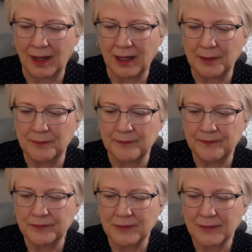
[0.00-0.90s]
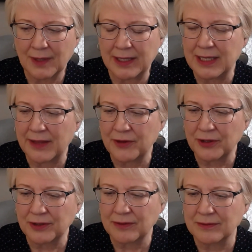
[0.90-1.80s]
um,
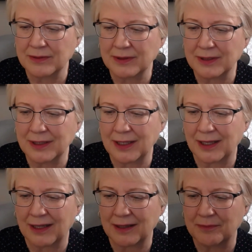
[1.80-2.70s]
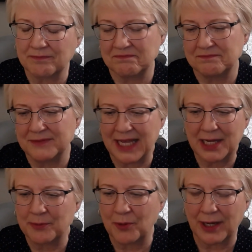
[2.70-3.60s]
another, uh,
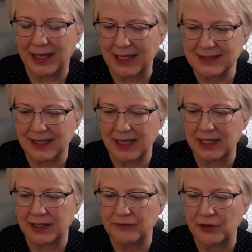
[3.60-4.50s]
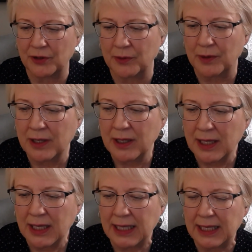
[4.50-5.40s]
data point I guess I could give you
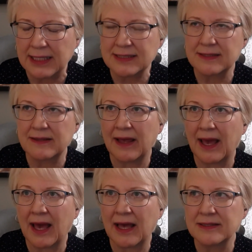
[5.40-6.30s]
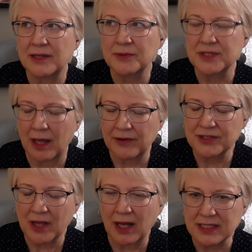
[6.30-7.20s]
is that there was a,
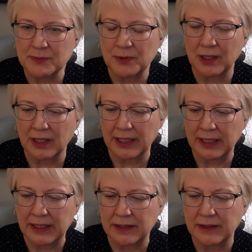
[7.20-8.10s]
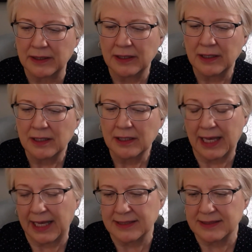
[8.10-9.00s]
there's a hospital in
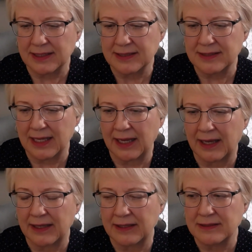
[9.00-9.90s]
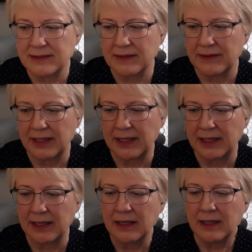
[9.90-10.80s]
Kansas and
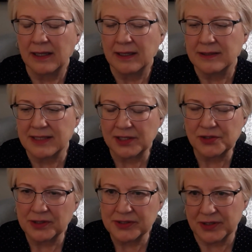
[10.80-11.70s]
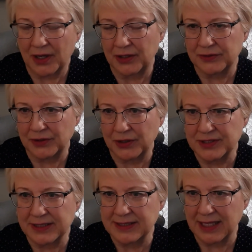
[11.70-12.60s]
the sexual assault
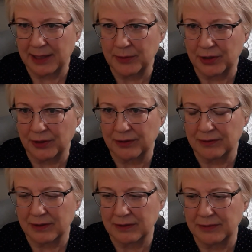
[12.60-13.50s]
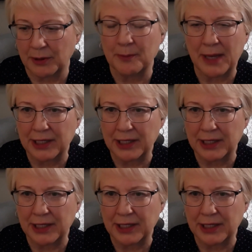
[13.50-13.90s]
nurse examiner, you know,